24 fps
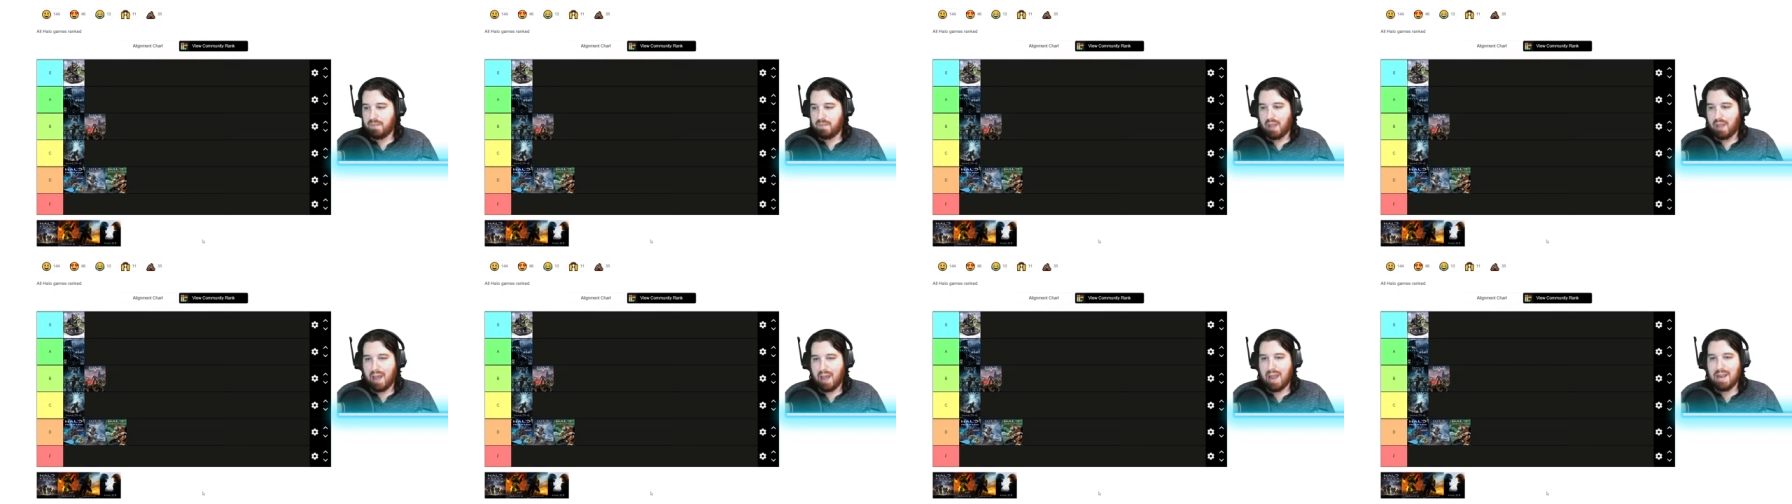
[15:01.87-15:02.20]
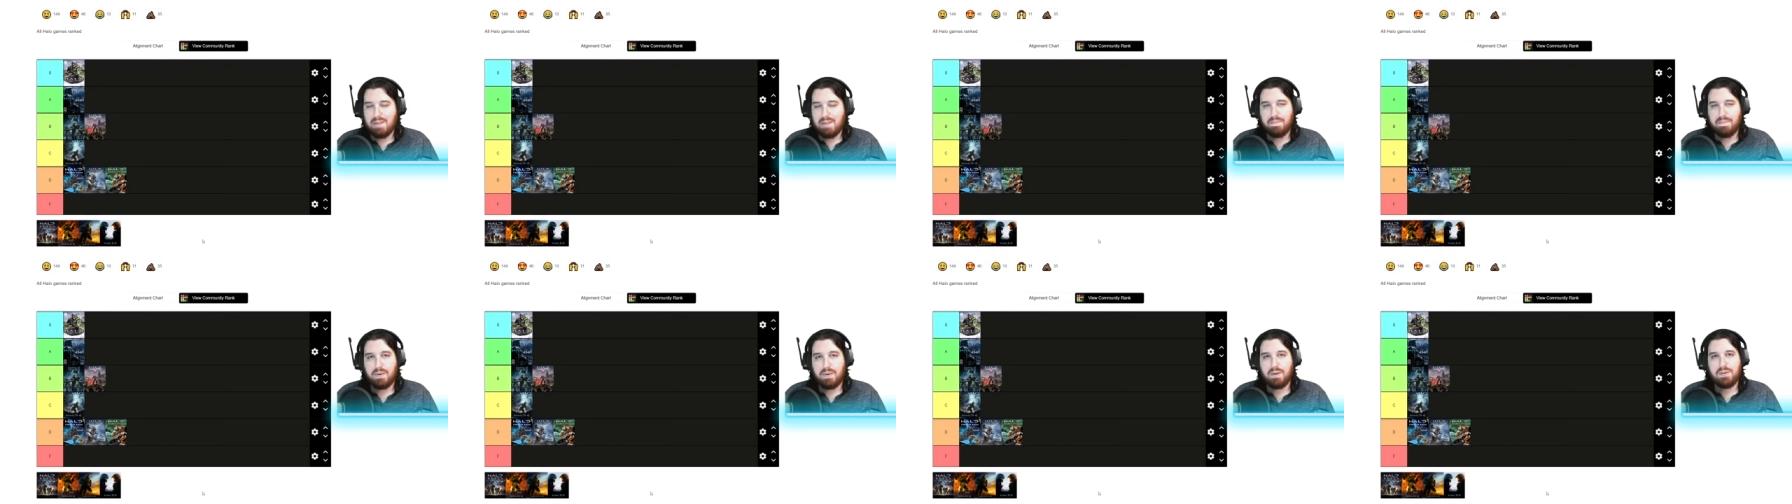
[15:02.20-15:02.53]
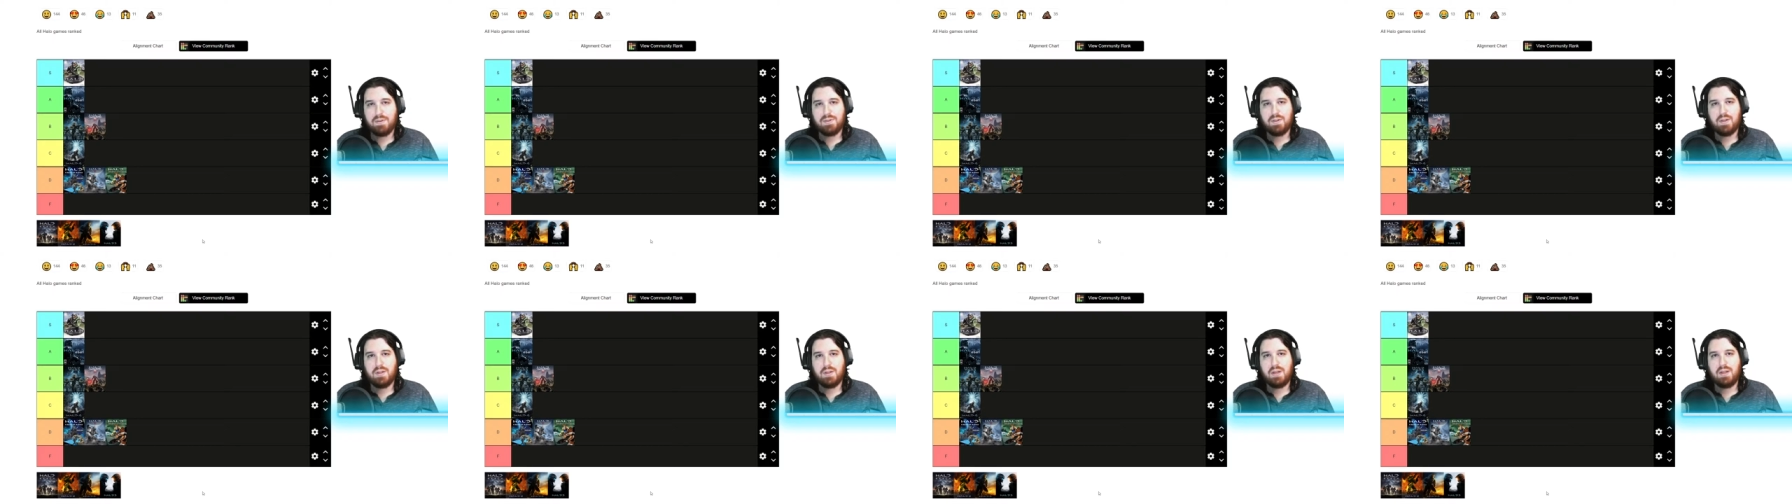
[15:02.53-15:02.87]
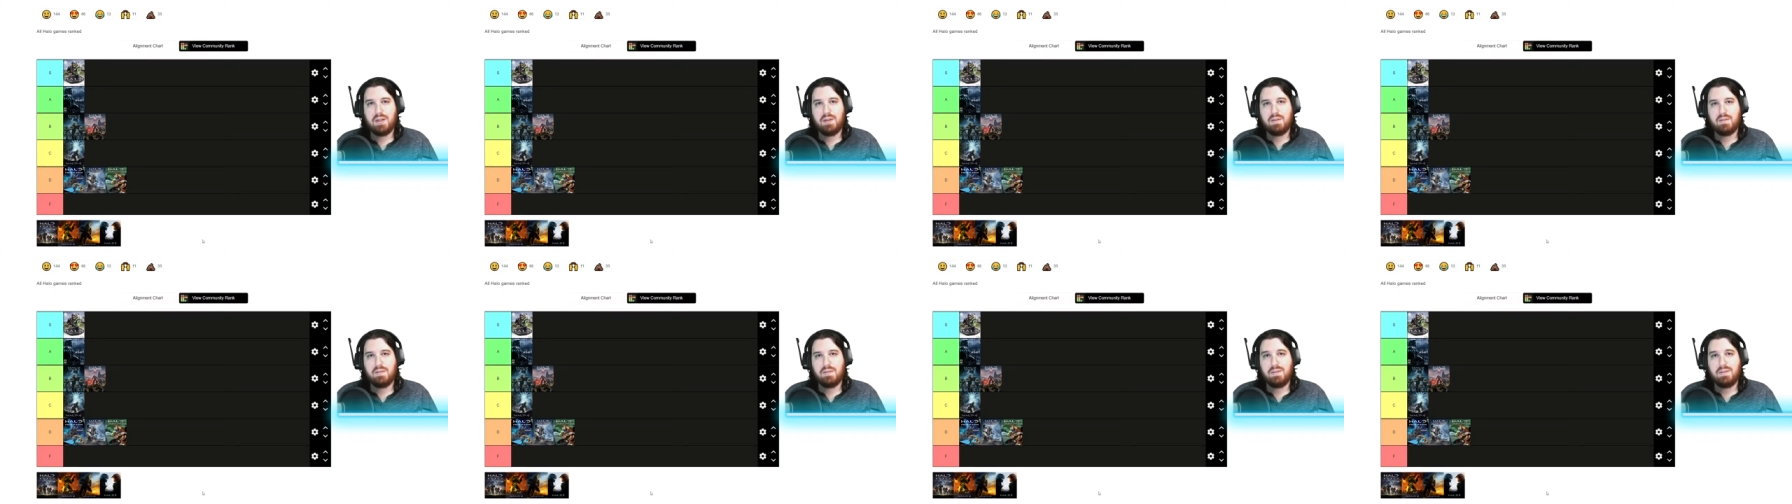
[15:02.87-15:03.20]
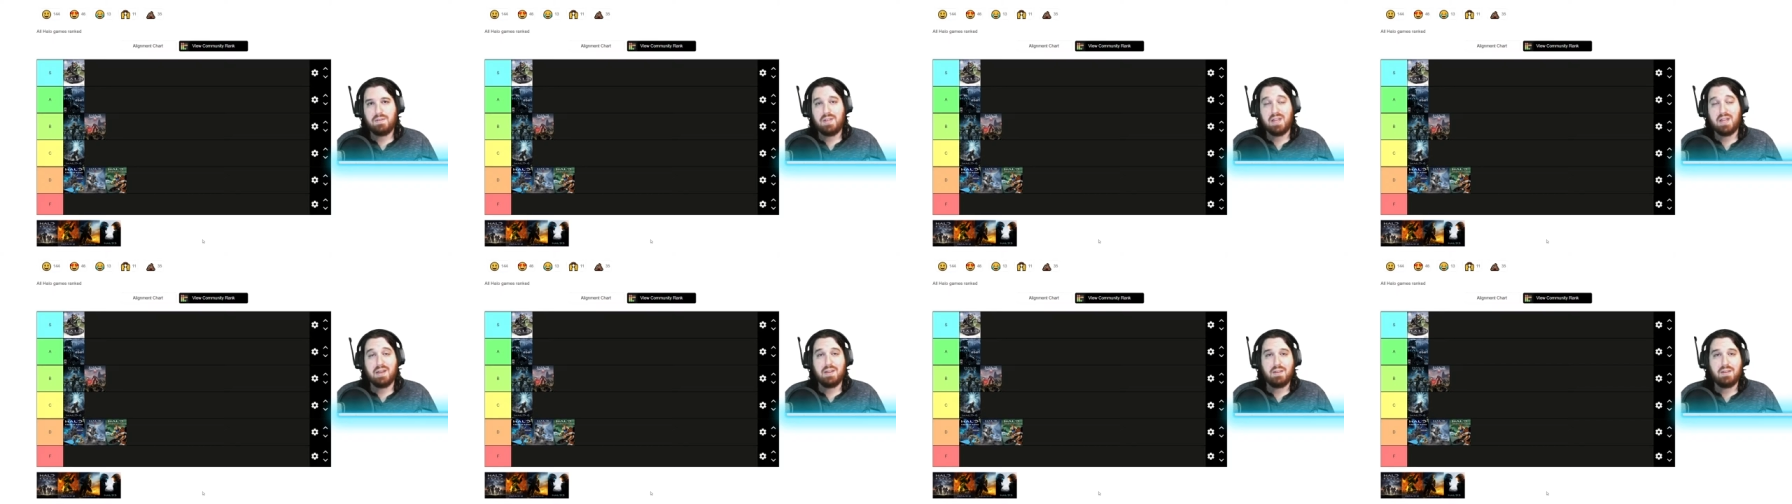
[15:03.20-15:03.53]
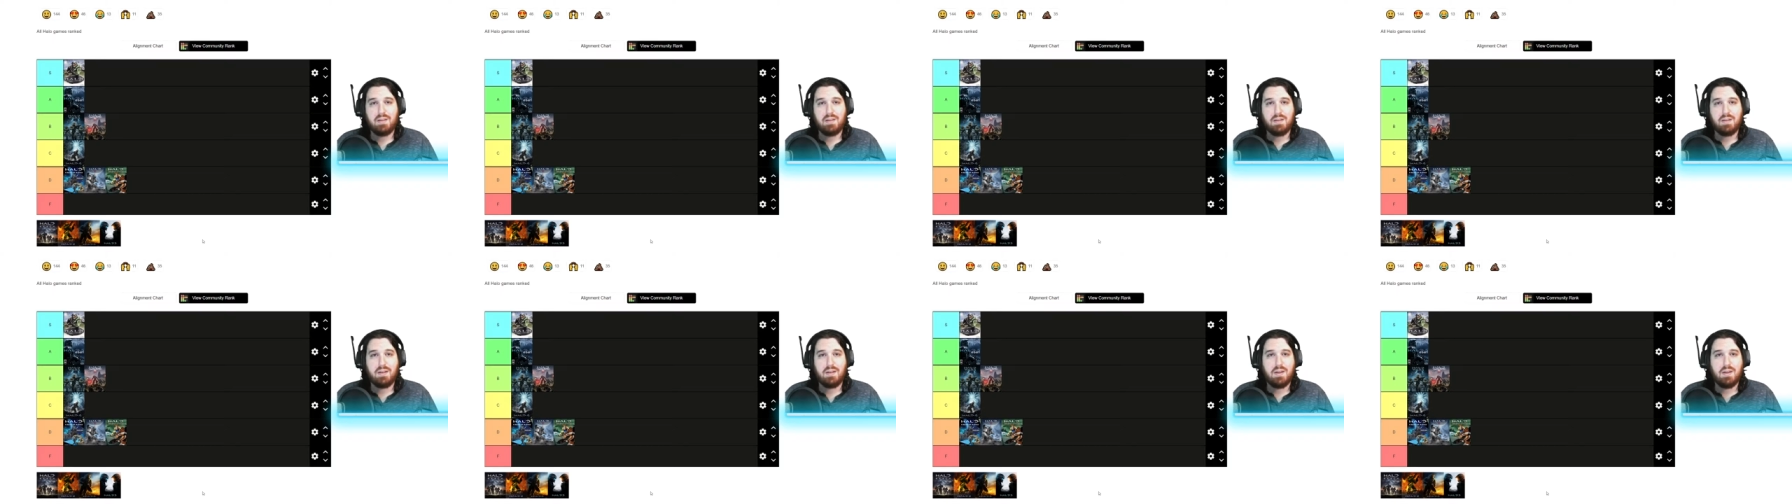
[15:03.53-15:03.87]
I personally
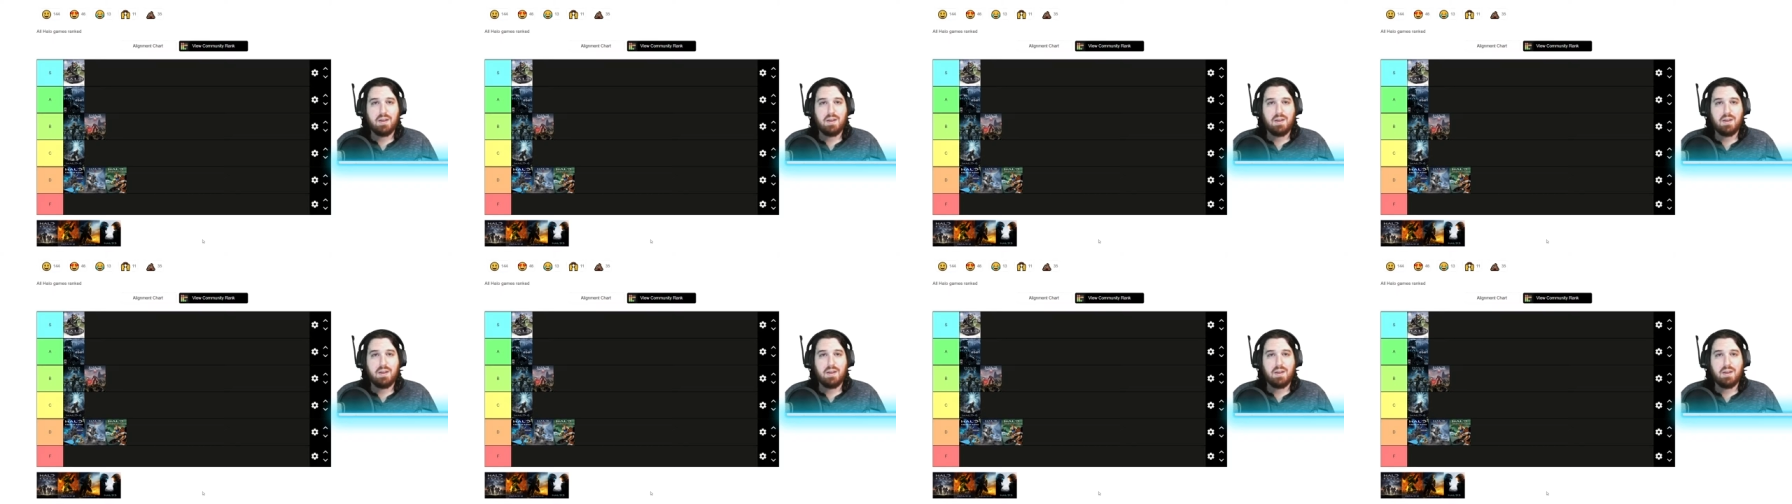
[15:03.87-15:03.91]
didn't.